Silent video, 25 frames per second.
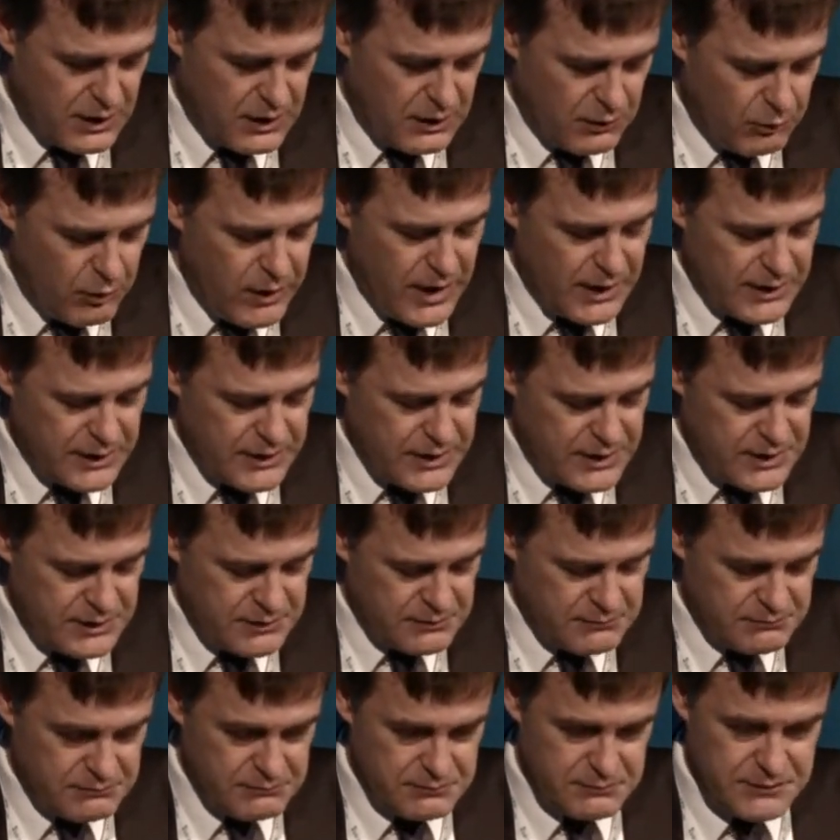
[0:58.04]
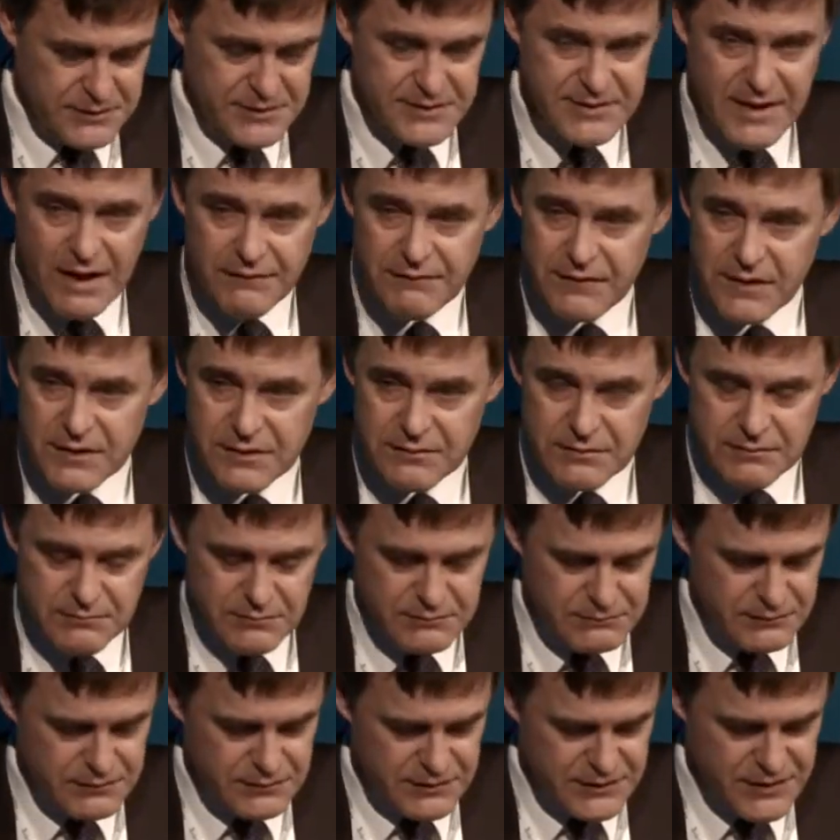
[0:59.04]
Well, in
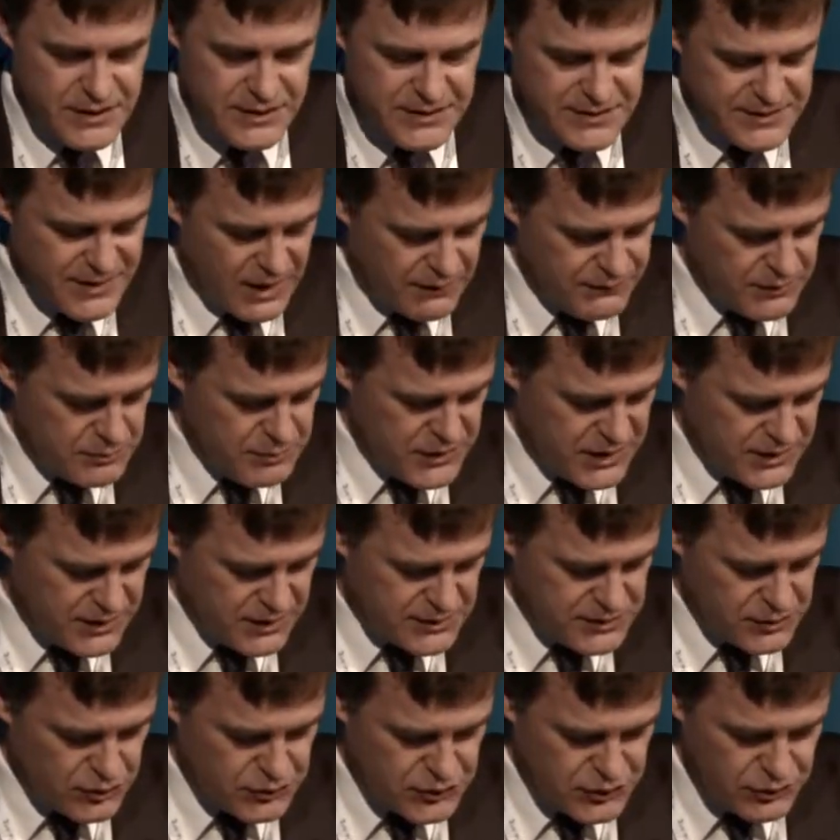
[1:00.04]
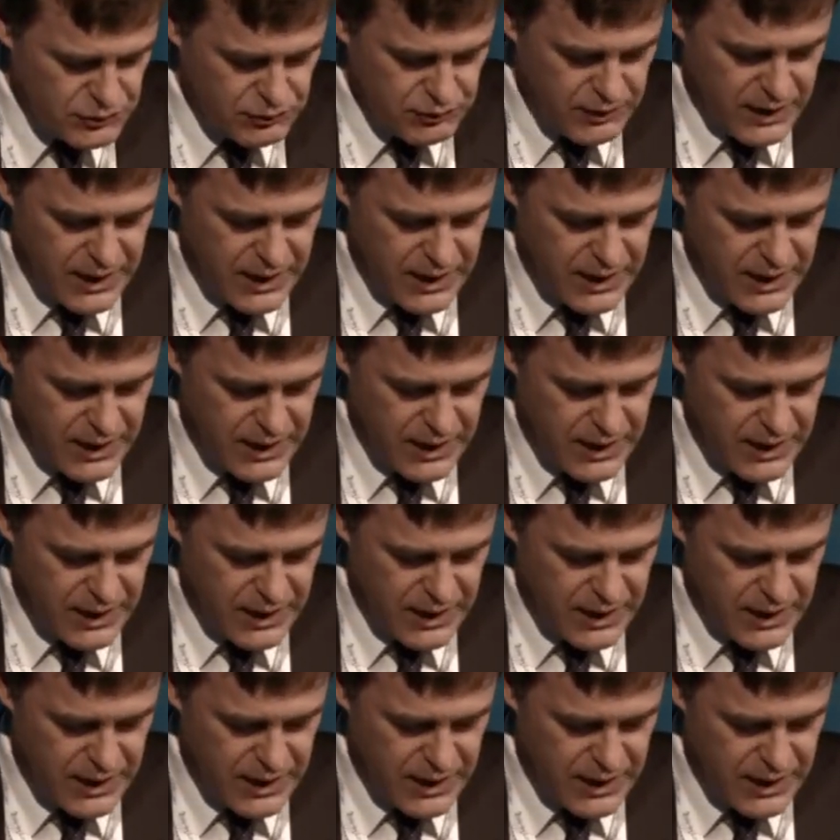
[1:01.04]
seven minutes or so,